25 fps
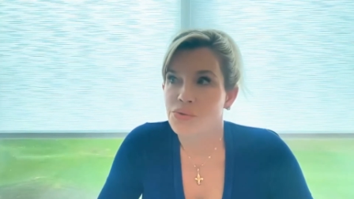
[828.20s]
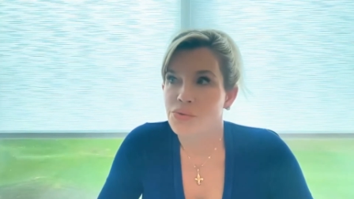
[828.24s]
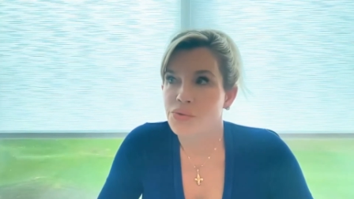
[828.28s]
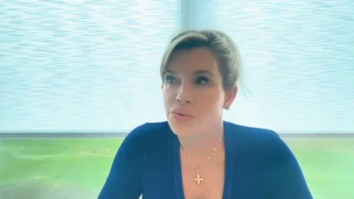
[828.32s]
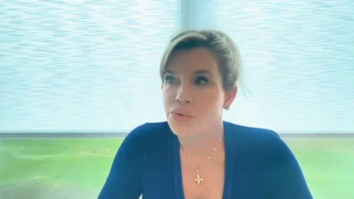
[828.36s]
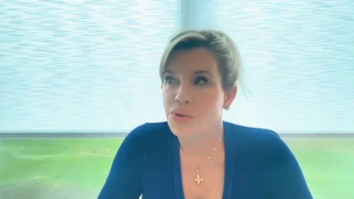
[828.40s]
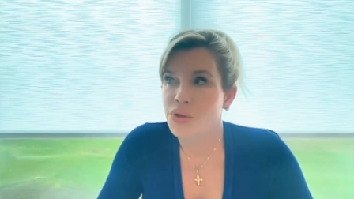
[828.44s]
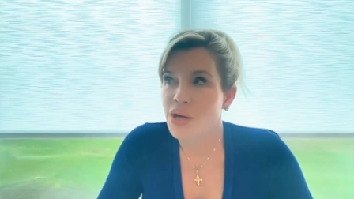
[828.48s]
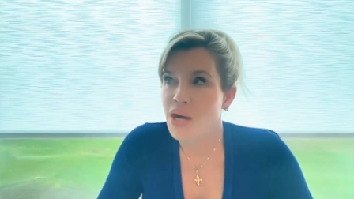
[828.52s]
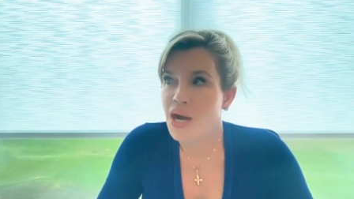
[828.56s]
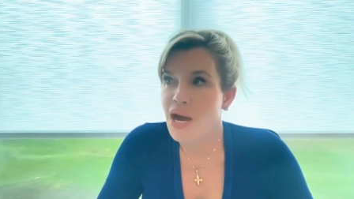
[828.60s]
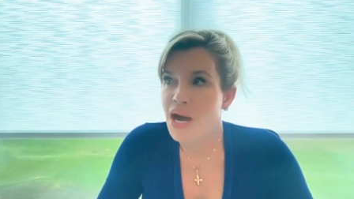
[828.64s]

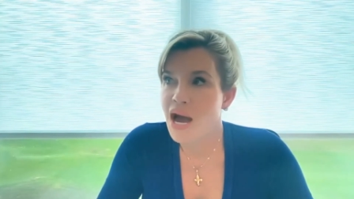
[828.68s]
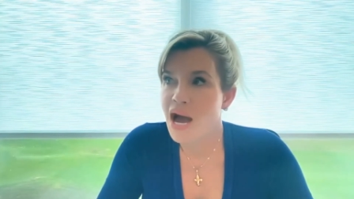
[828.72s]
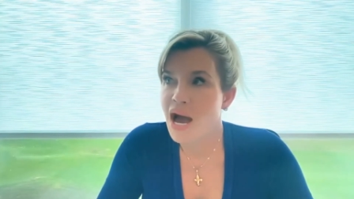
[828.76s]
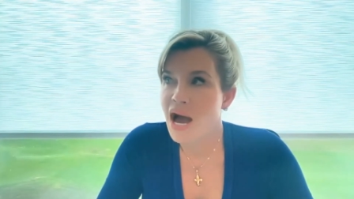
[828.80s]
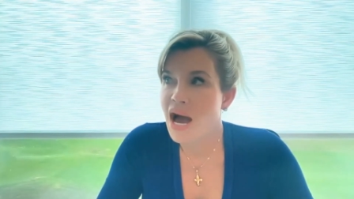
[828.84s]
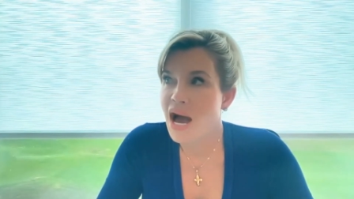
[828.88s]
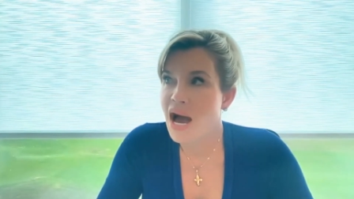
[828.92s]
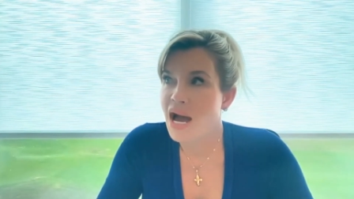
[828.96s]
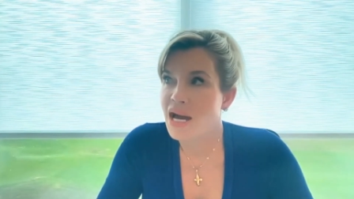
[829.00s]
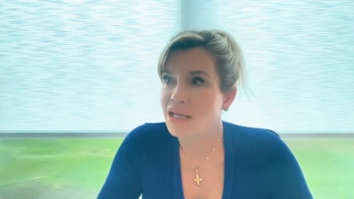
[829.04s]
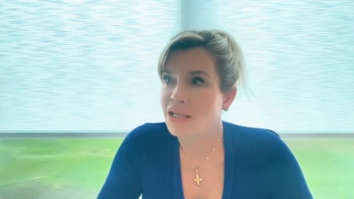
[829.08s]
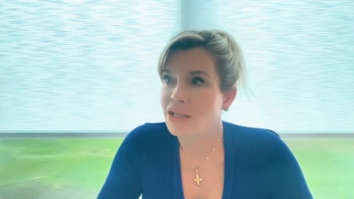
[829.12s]

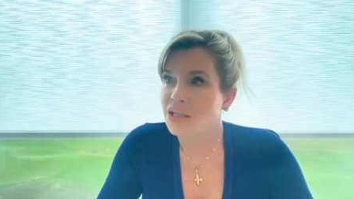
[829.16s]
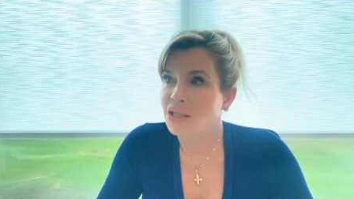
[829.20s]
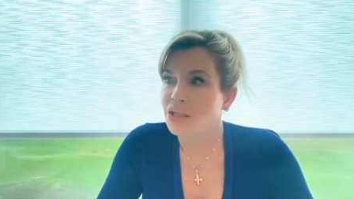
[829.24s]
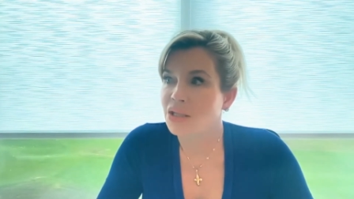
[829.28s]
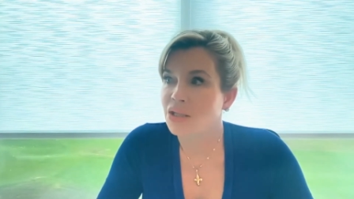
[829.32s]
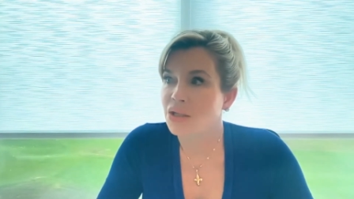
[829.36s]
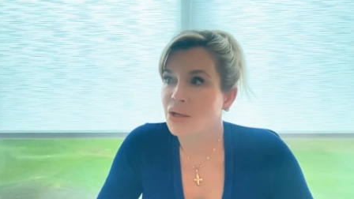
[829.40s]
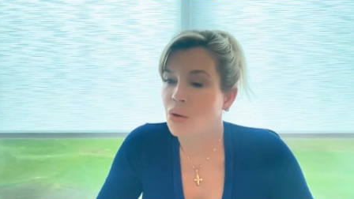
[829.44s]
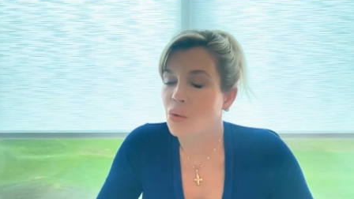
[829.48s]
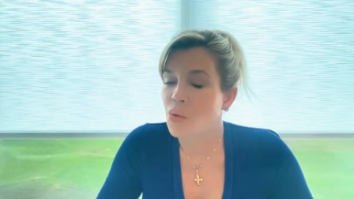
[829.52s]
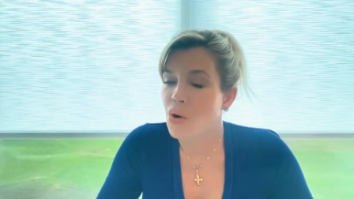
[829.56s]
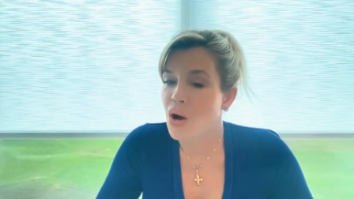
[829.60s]
Yeah.
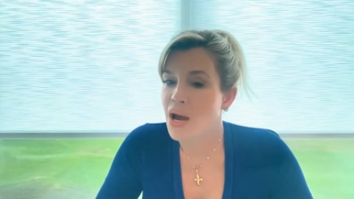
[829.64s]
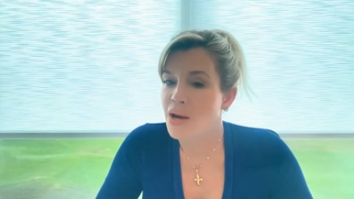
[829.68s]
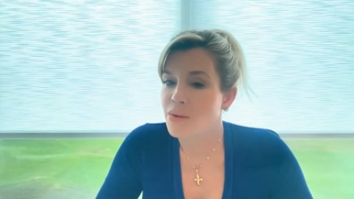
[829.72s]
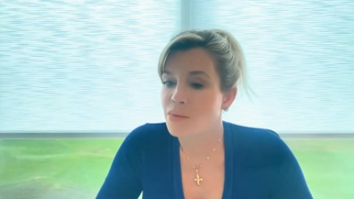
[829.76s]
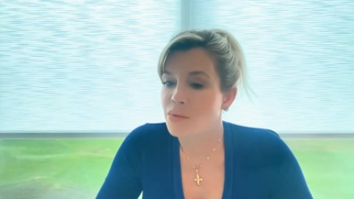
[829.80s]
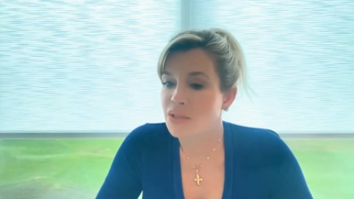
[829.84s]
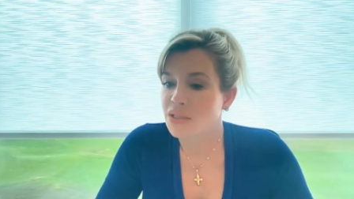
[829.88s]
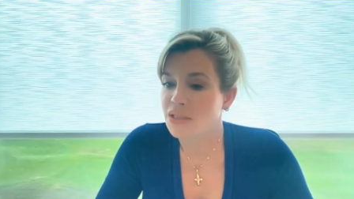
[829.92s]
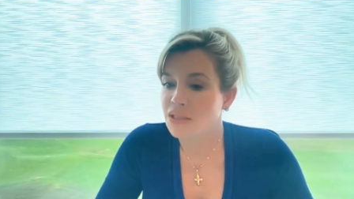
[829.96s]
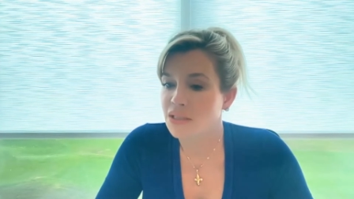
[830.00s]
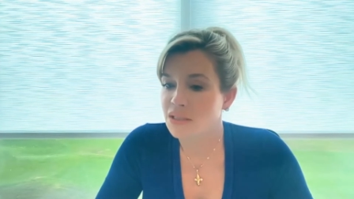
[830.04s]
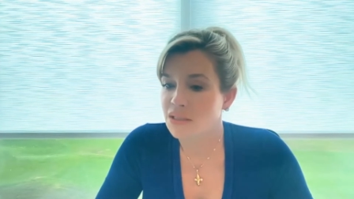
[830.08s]
I
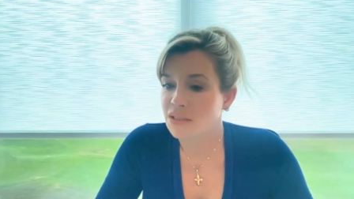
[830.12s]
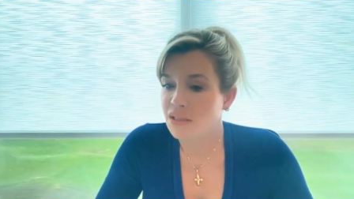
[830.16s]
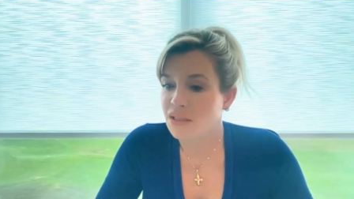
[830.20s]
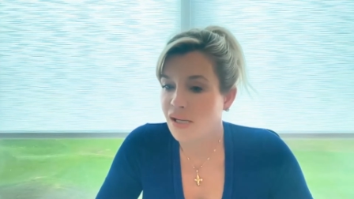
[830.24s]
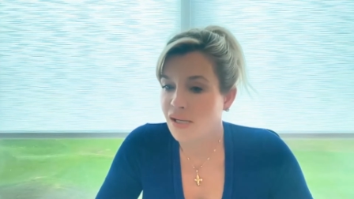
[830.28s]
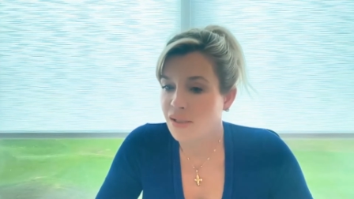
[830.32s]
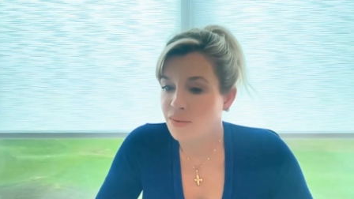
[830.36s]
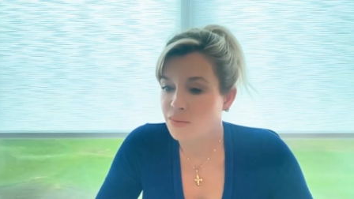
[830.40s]
was,